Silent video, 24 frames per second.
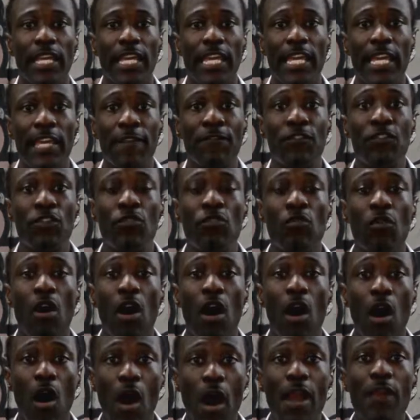if you
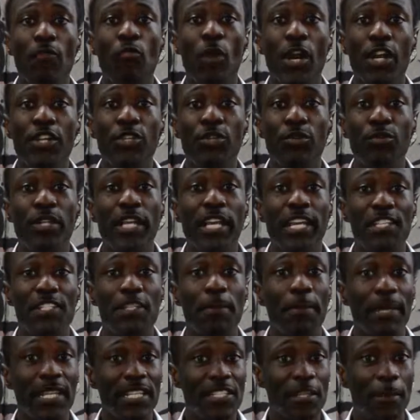aren't where you need to
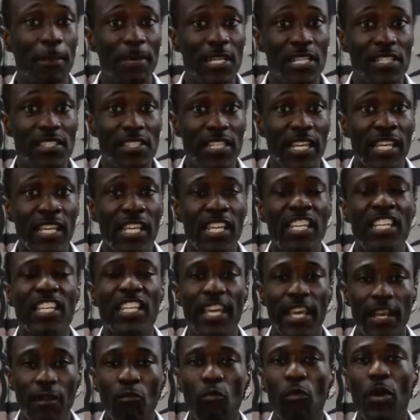be to be seen,
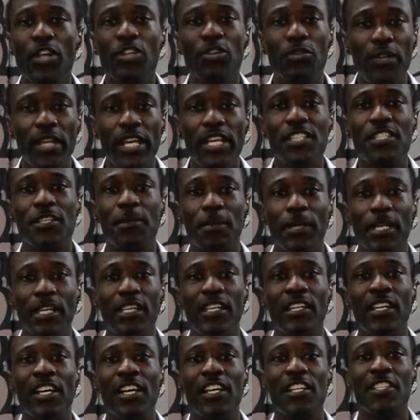get where you need to be
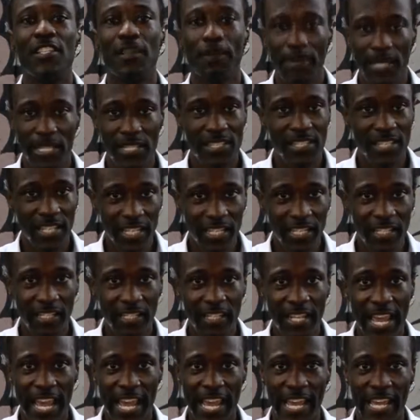to be seen.
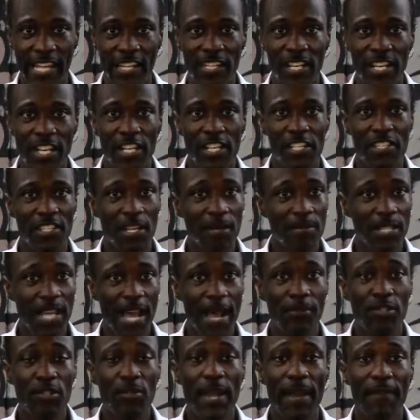And
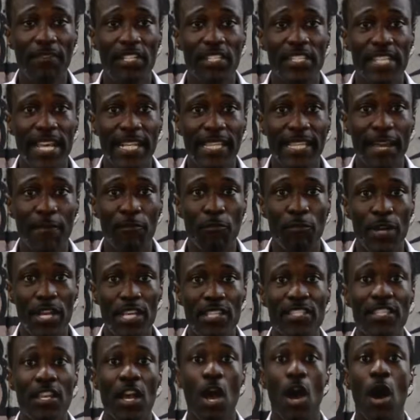sometimes you have to take that
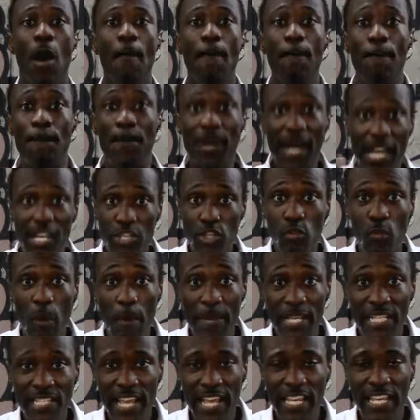risk, but you will
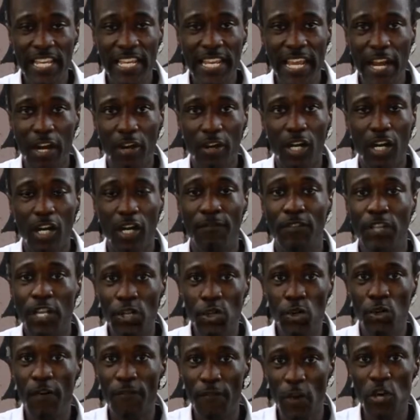be taken care of. The
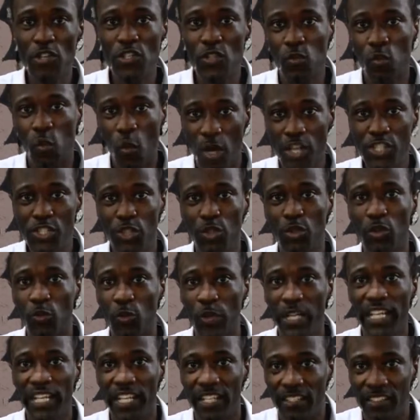universe wants you to
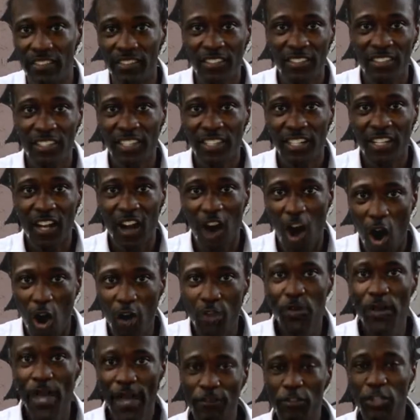win. All
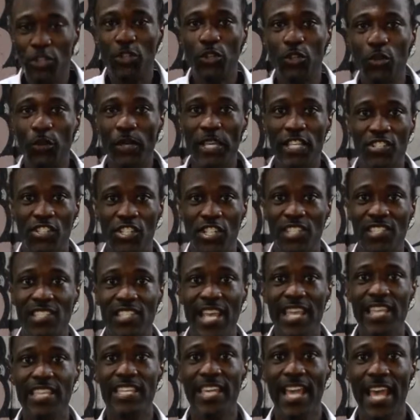you have to do is just
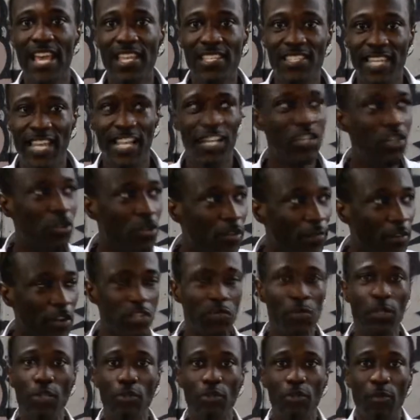say yes, and the universe
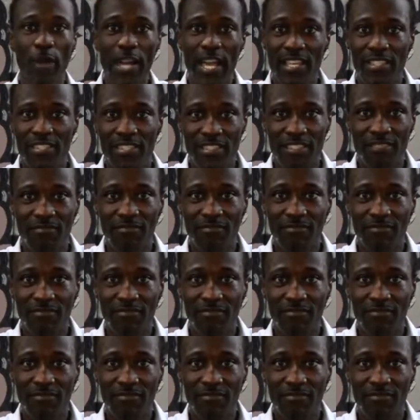will do the rest.